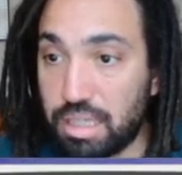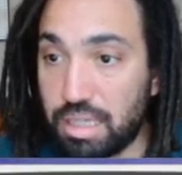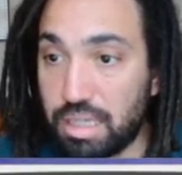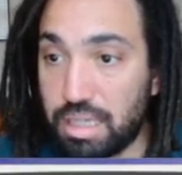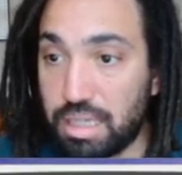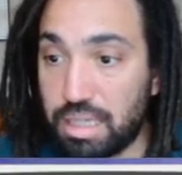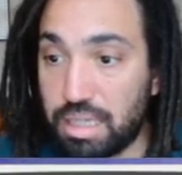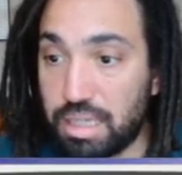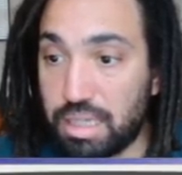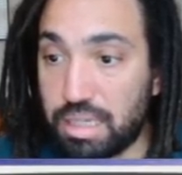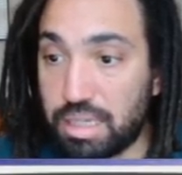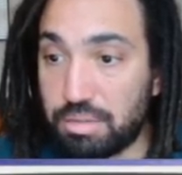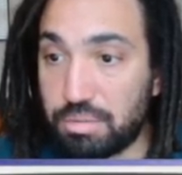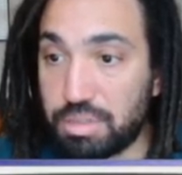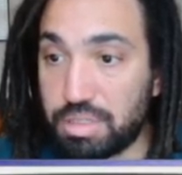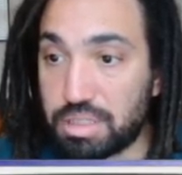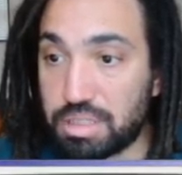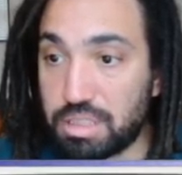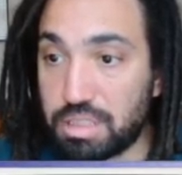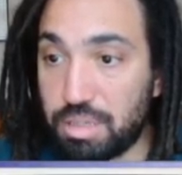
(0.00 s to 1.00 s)
And
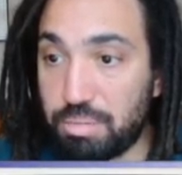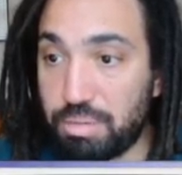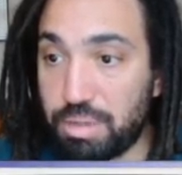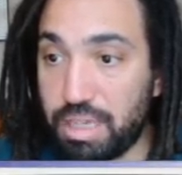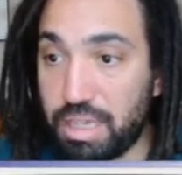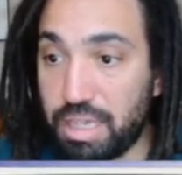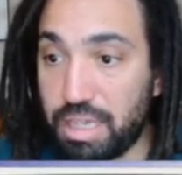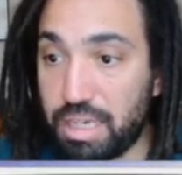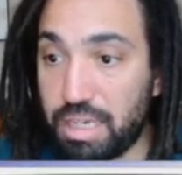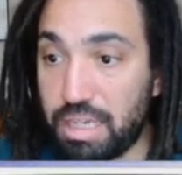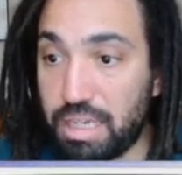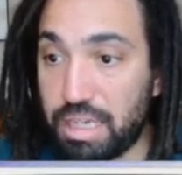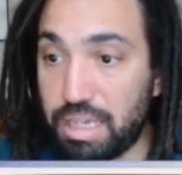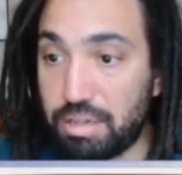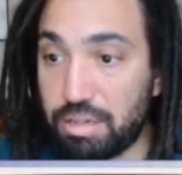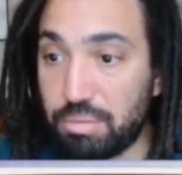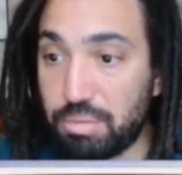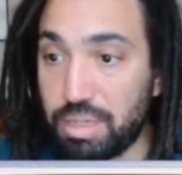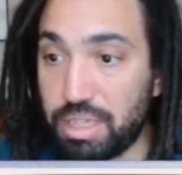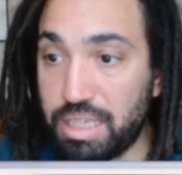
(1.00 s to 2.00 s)
we just type it in
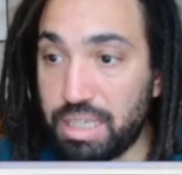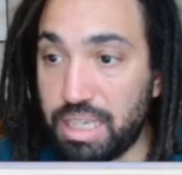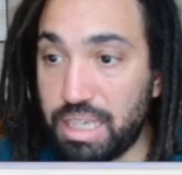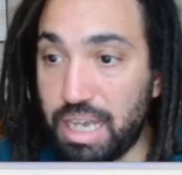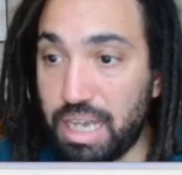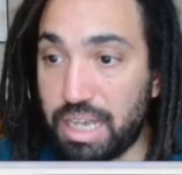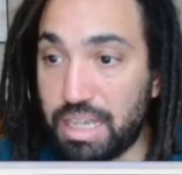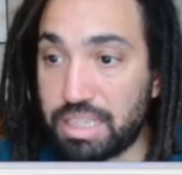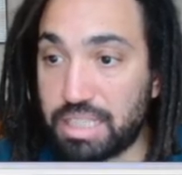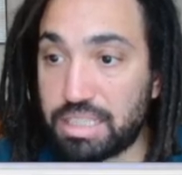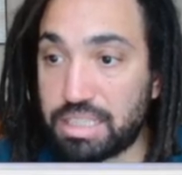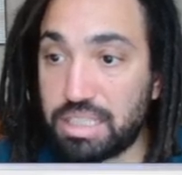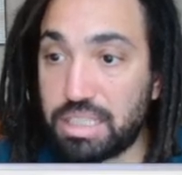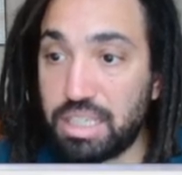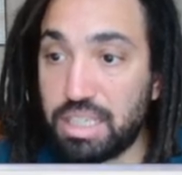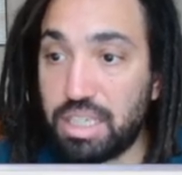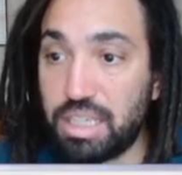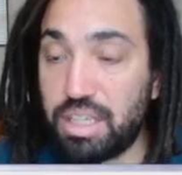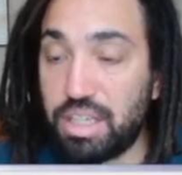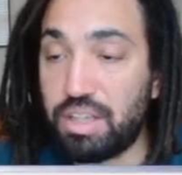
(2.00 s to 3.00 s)
and we get
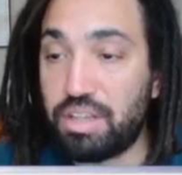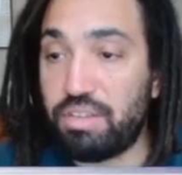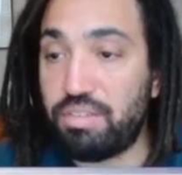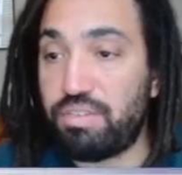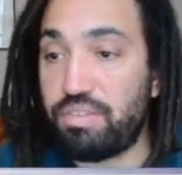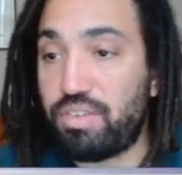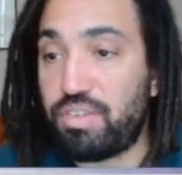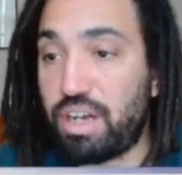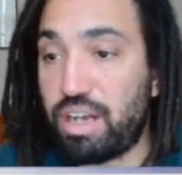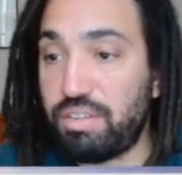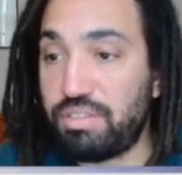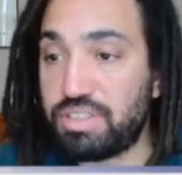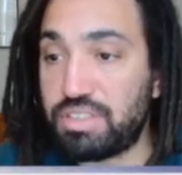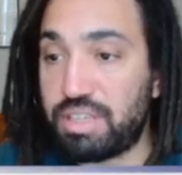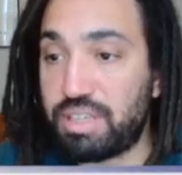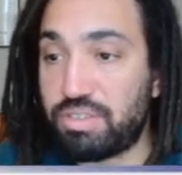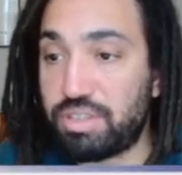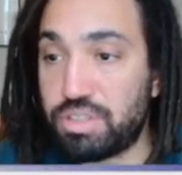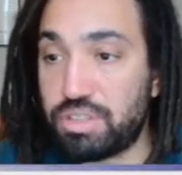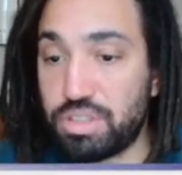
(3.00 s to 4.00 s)

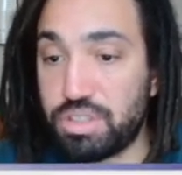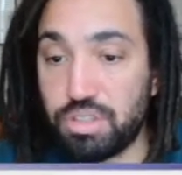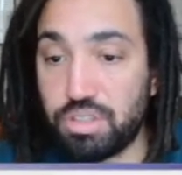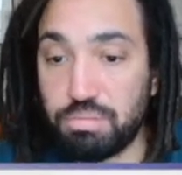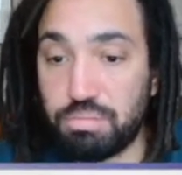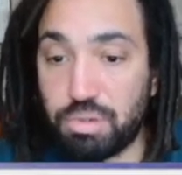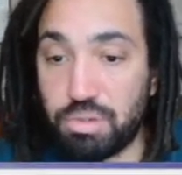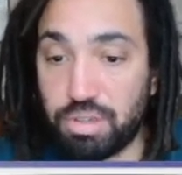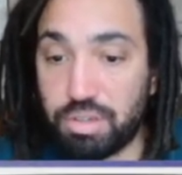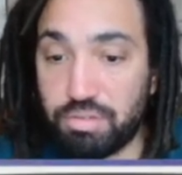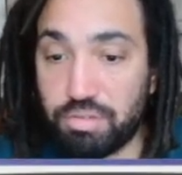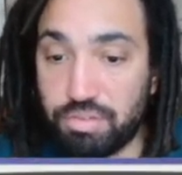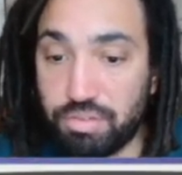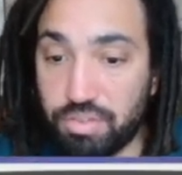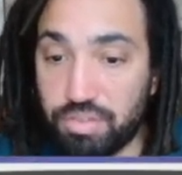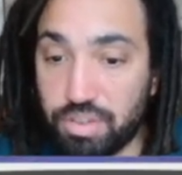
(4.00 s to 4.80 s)
572.5.